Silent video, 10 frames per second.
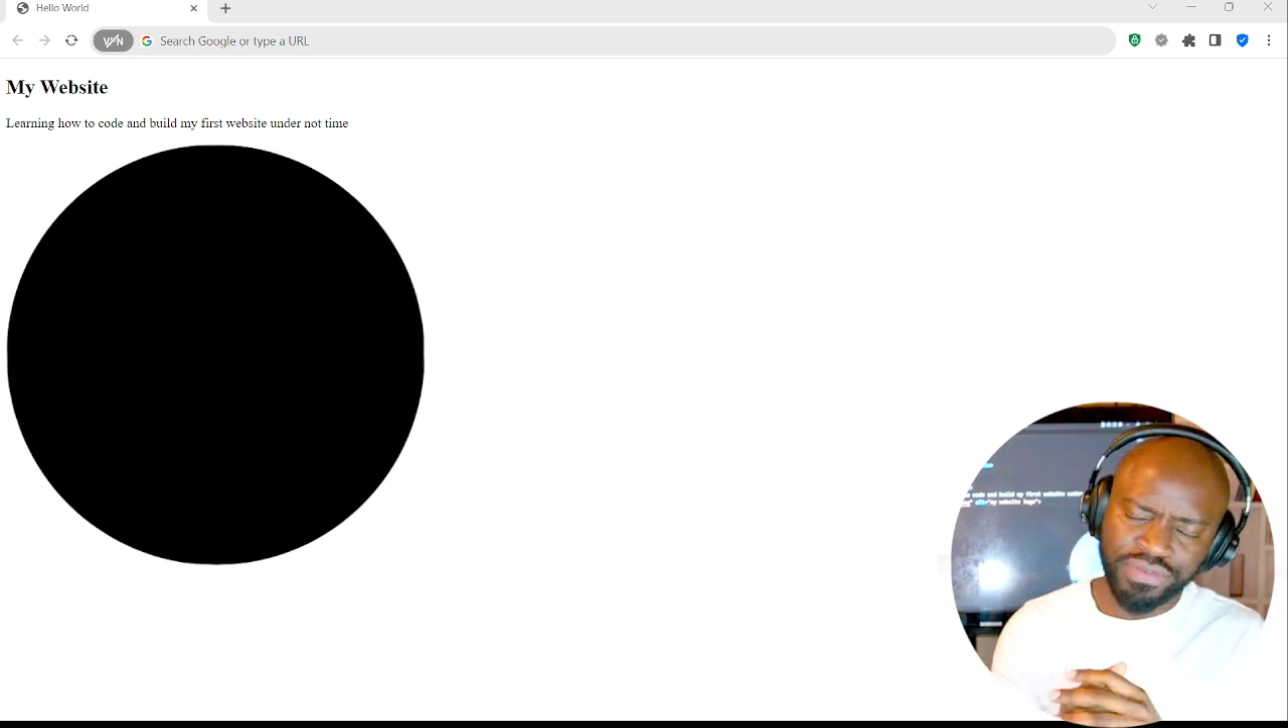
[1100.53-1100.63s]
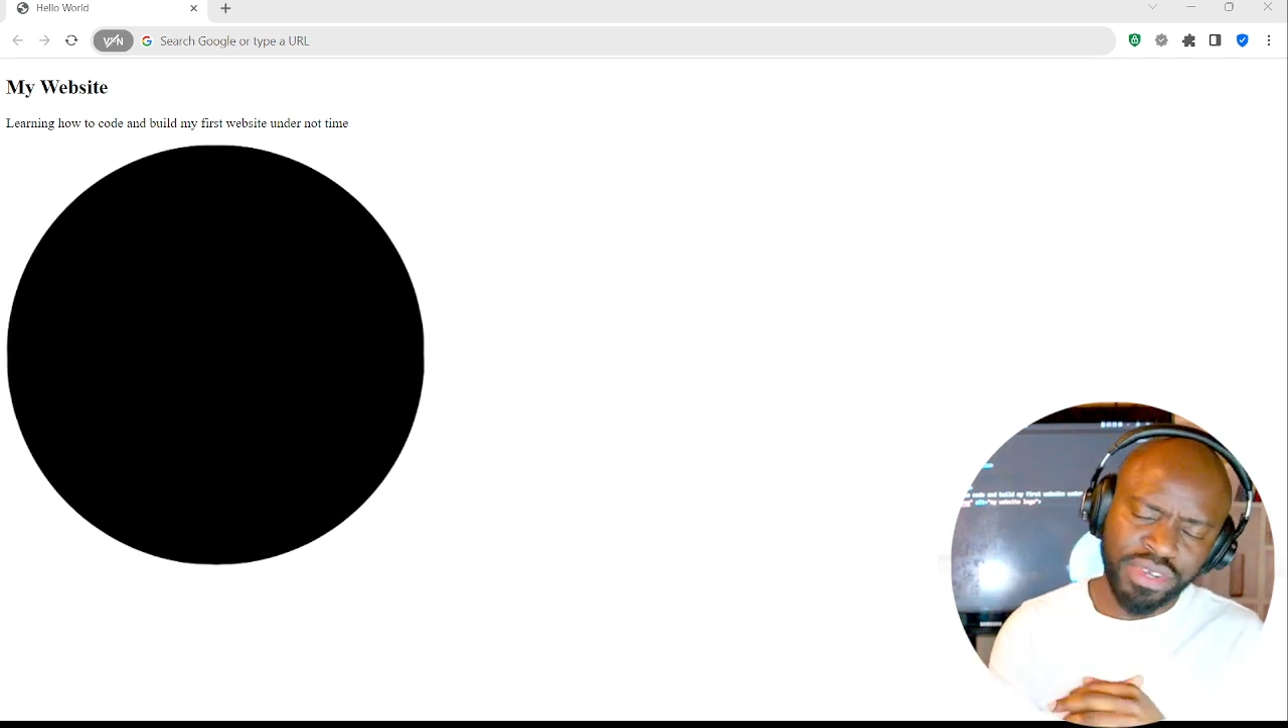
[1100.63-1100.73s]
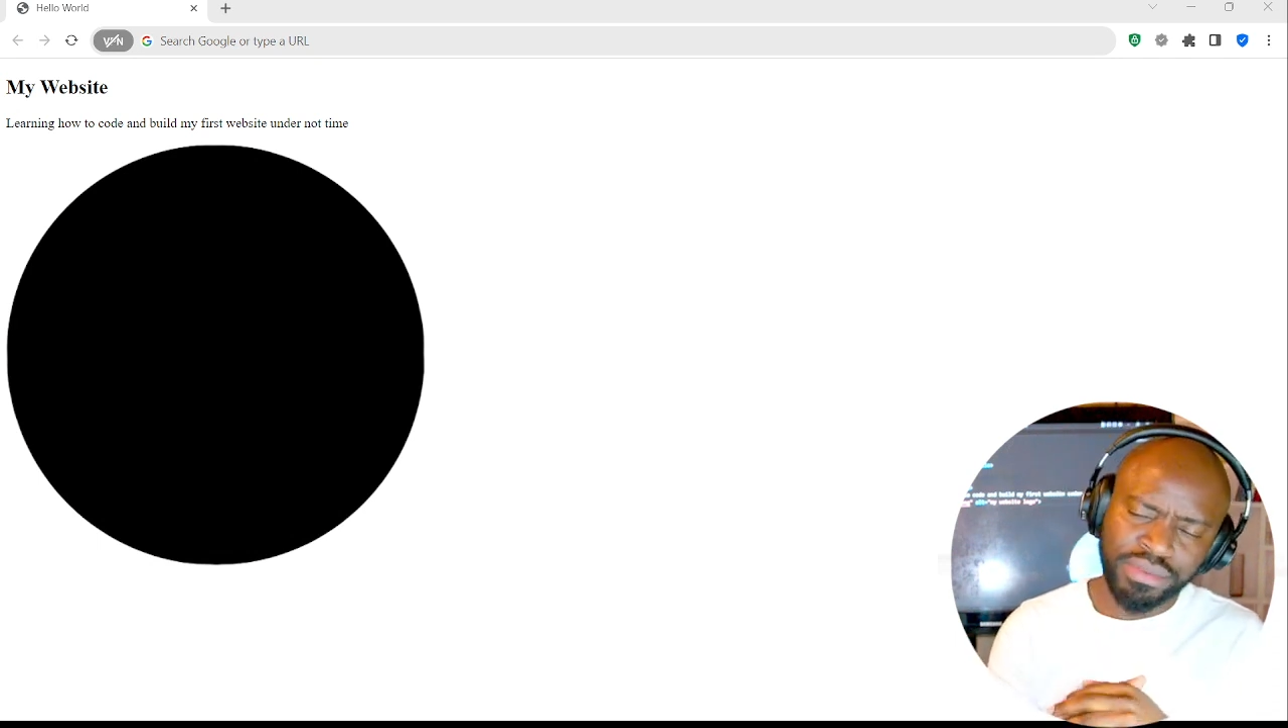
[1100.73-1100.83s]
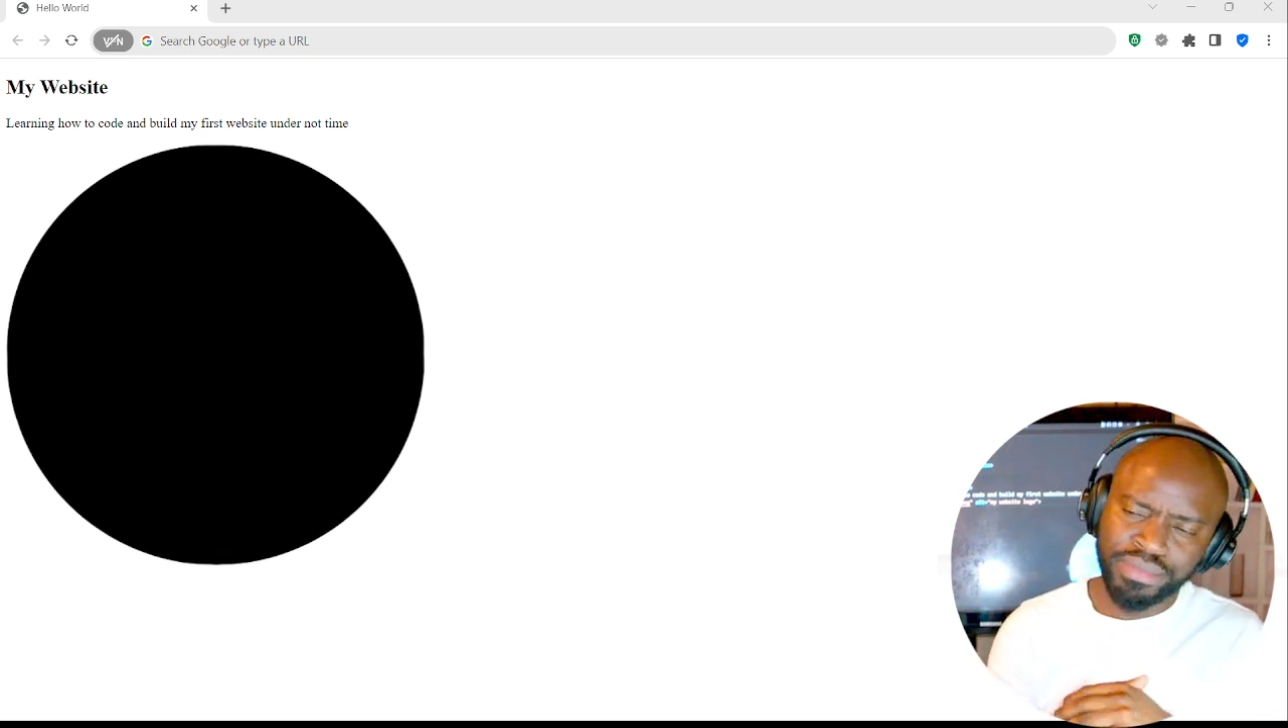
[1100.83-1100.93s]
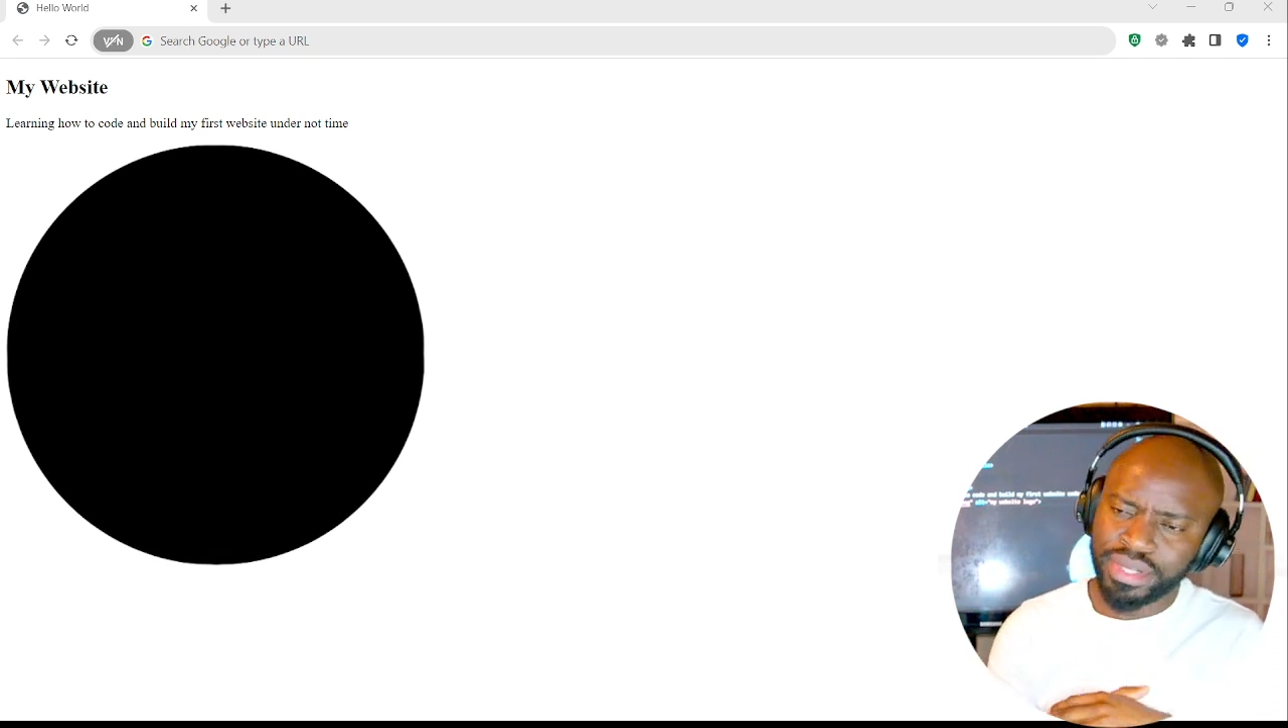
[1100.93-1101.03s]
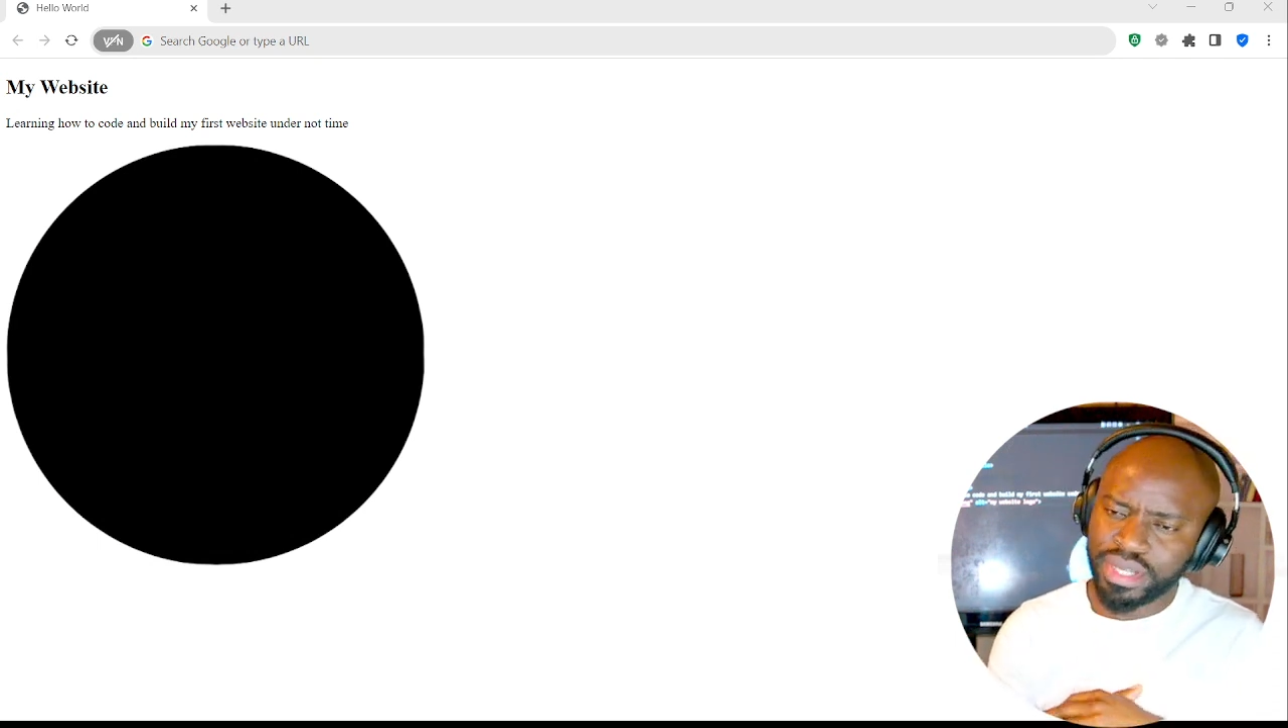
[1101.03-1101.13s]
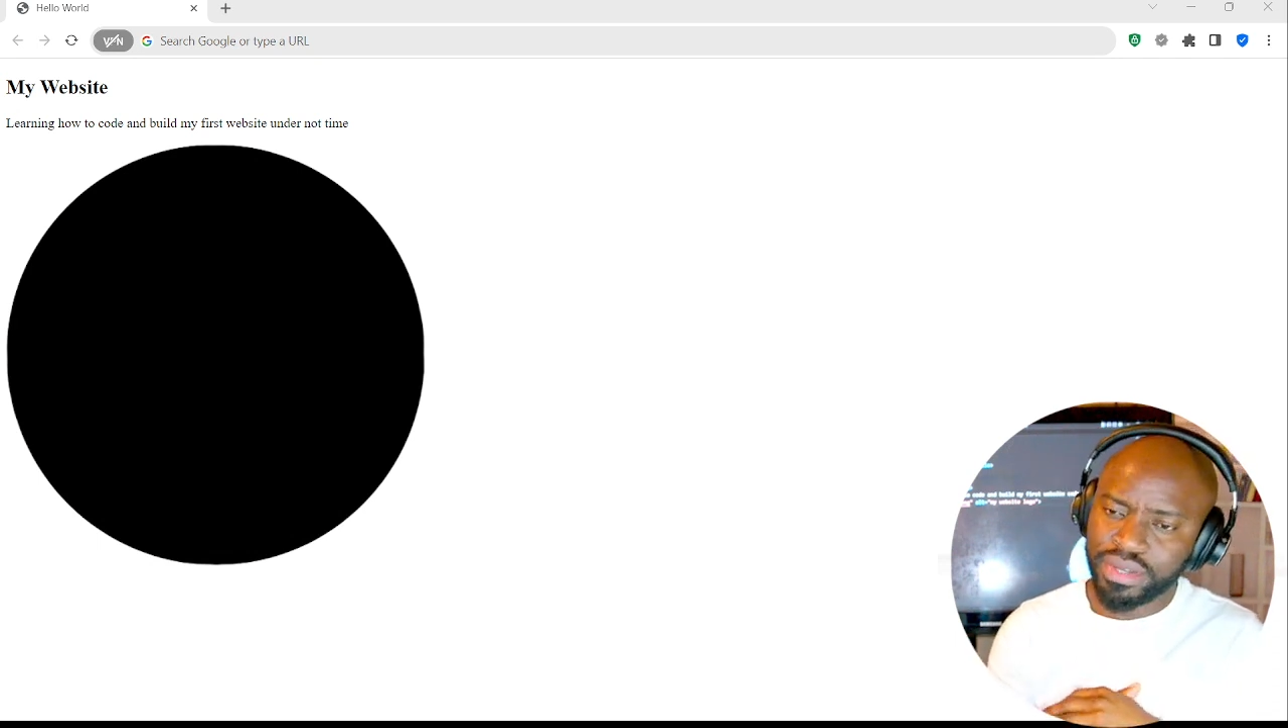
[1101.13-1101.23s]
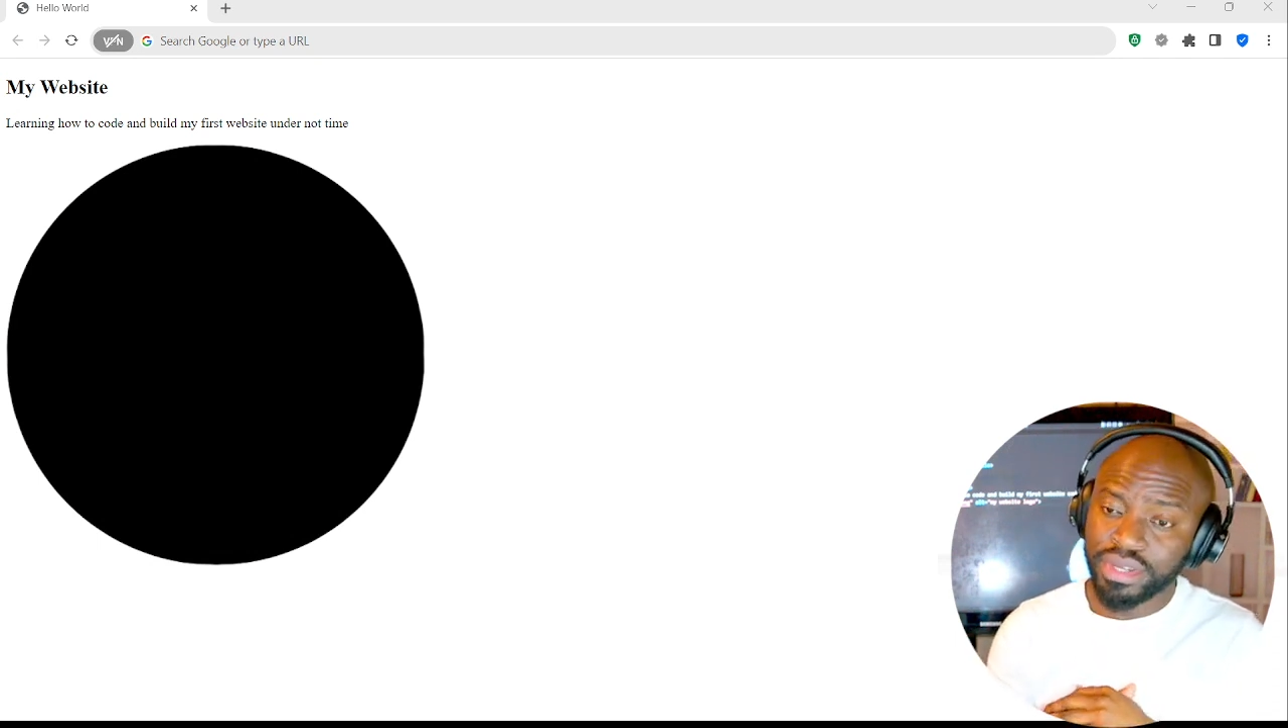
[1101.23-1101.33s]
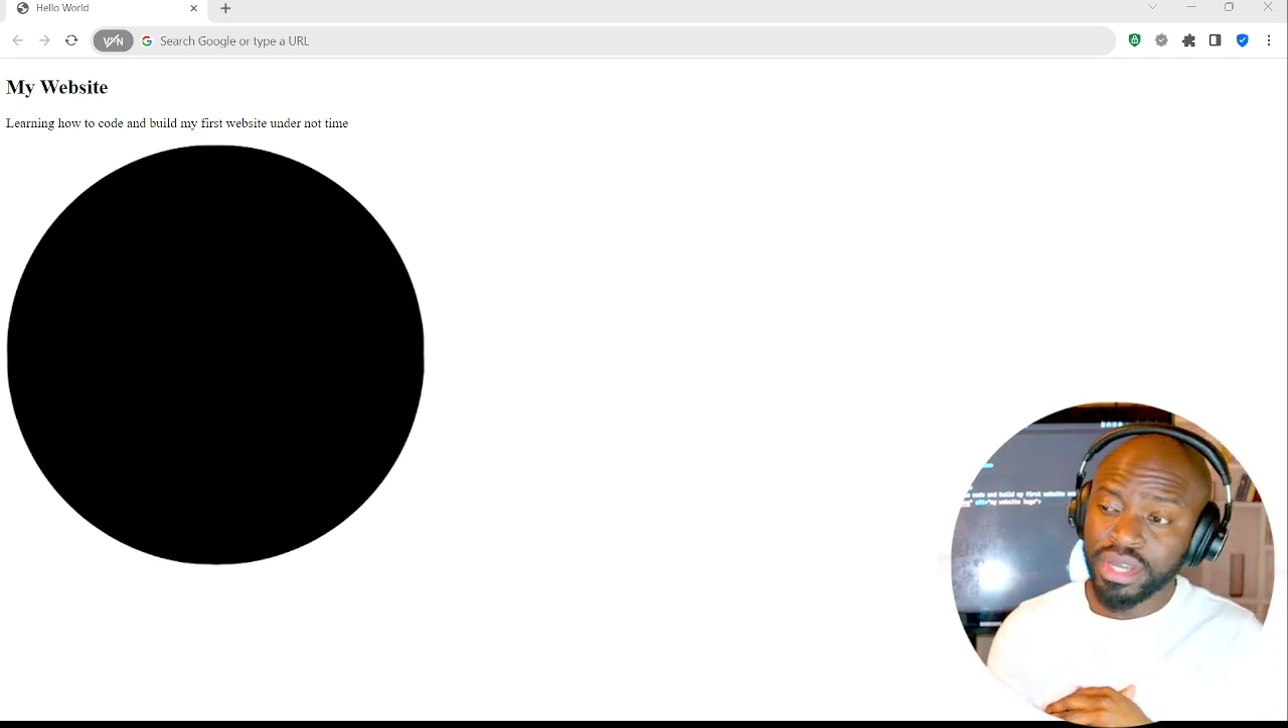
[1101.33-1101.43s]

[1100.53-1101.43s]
up and down,